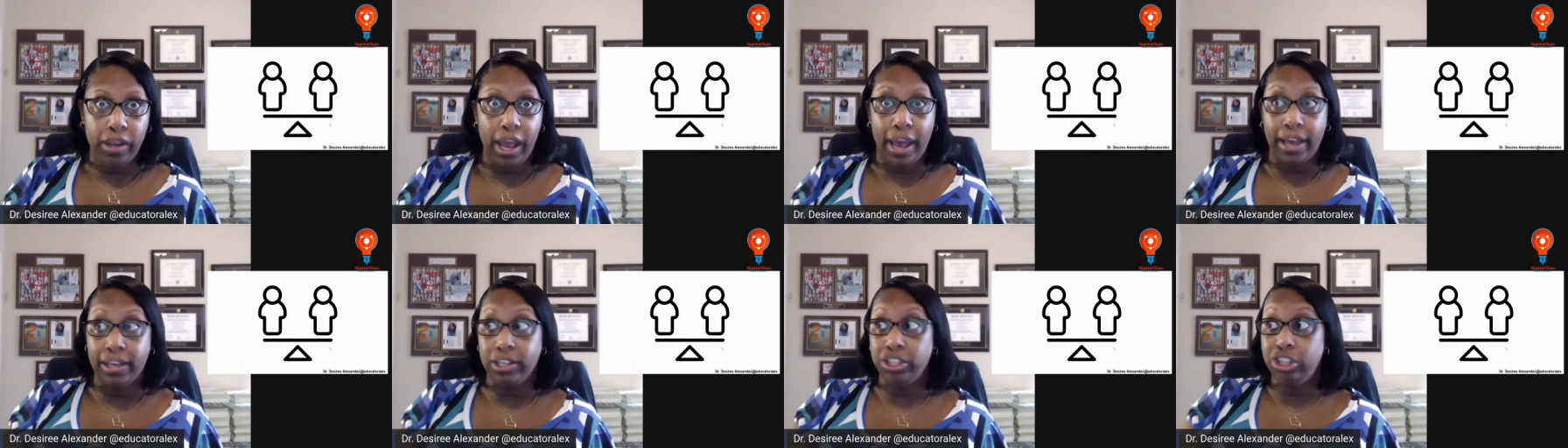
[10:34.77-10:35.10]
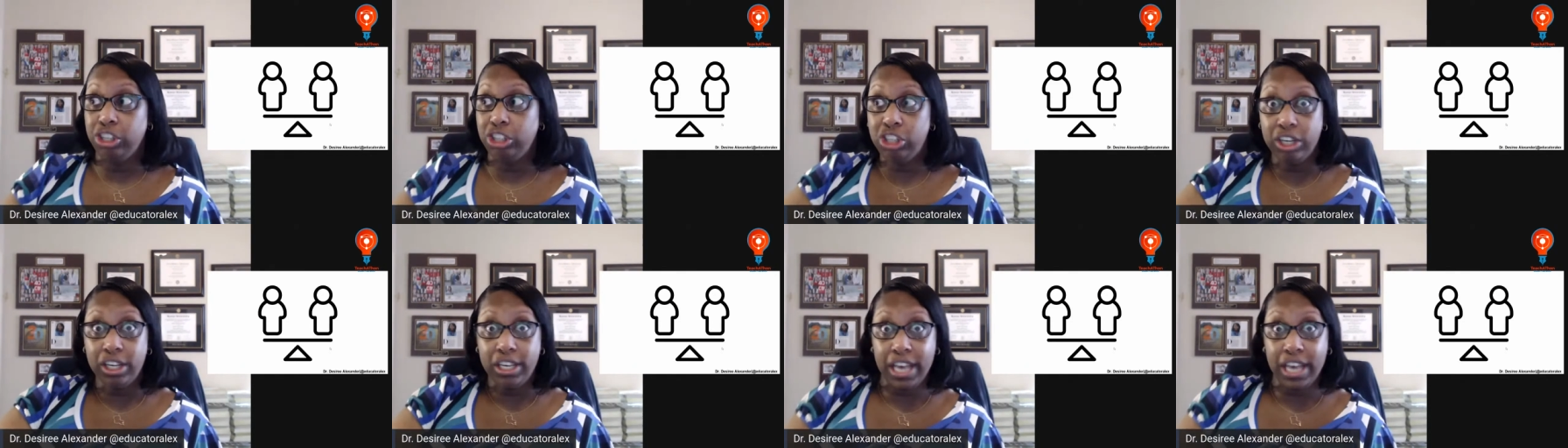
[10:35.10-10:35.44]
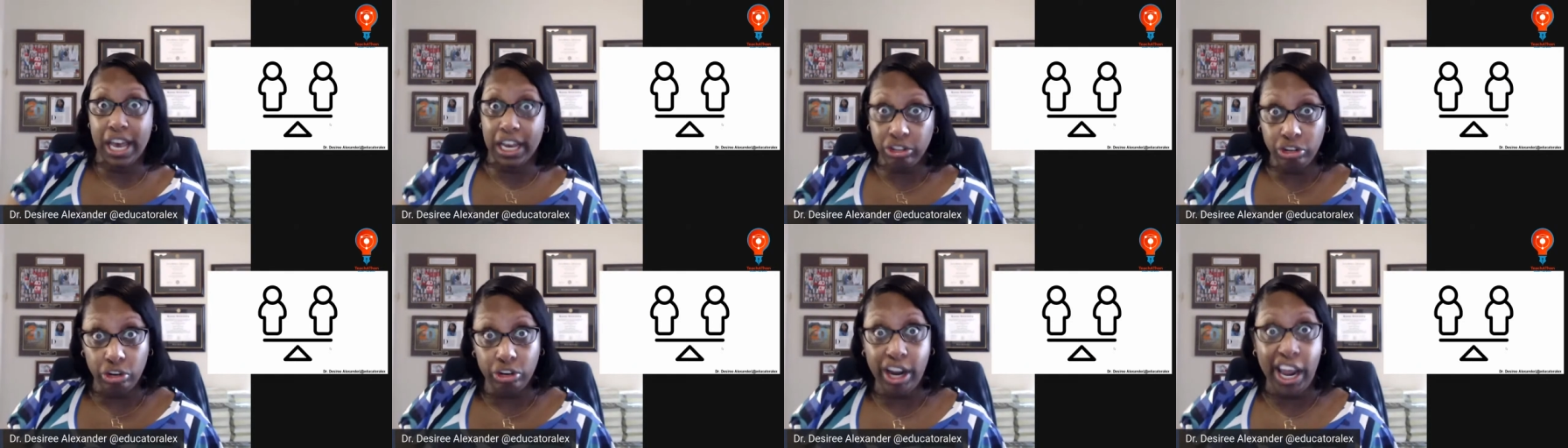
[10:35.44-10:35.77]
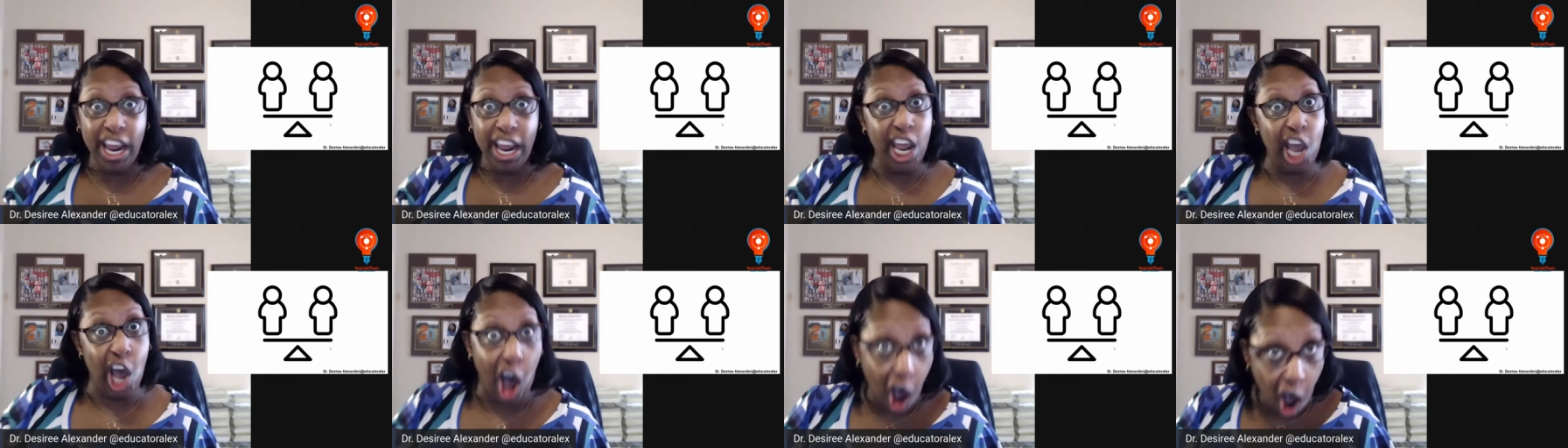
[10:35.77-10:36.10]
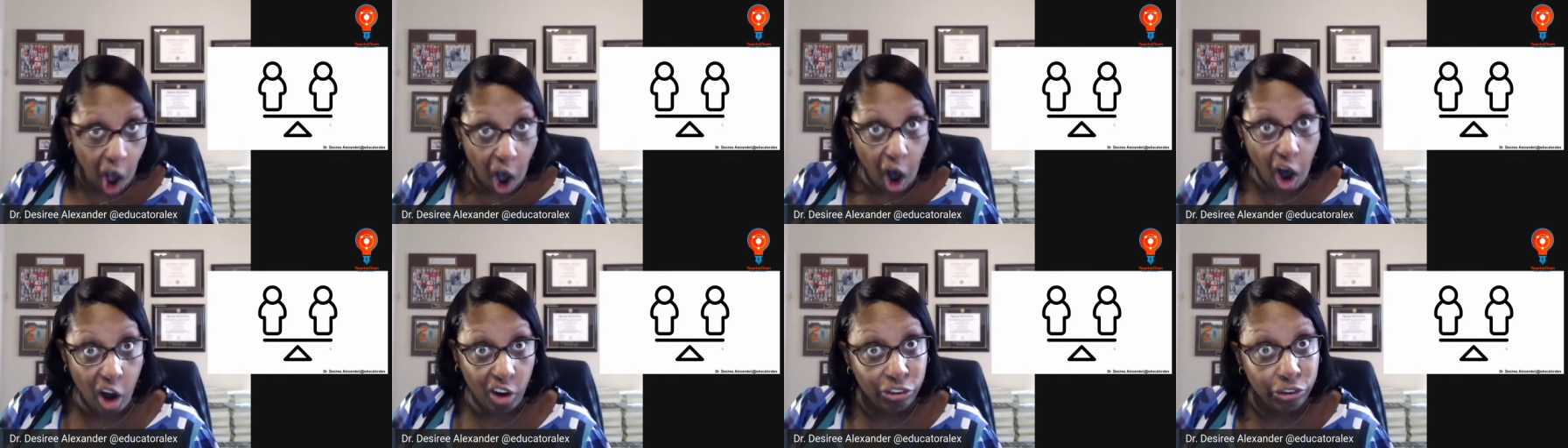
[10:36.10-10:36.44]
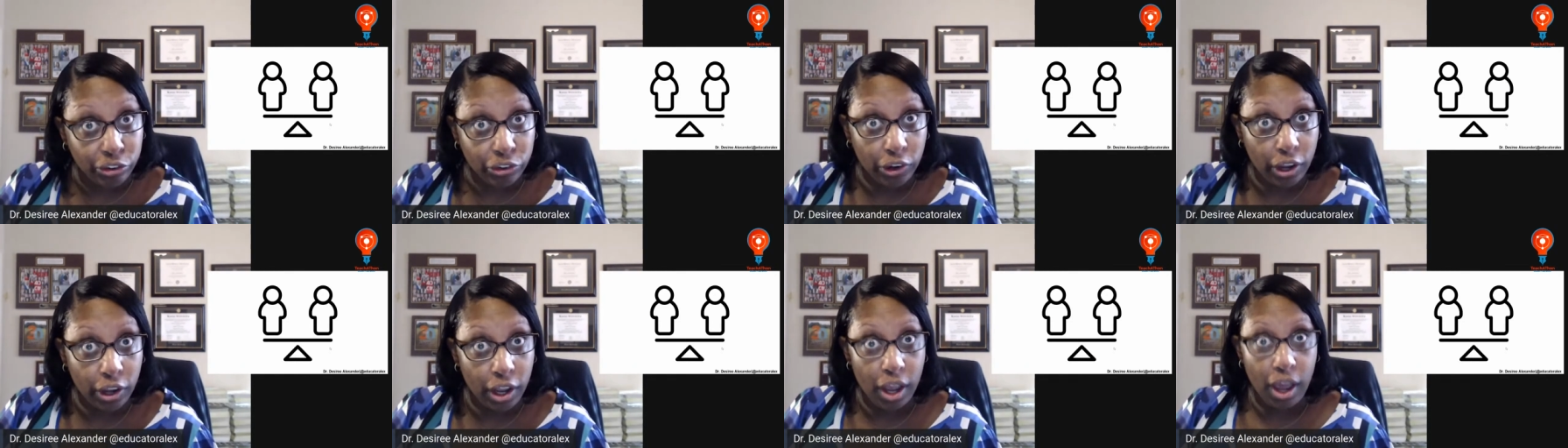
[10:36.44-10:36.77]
And she took yesterday off,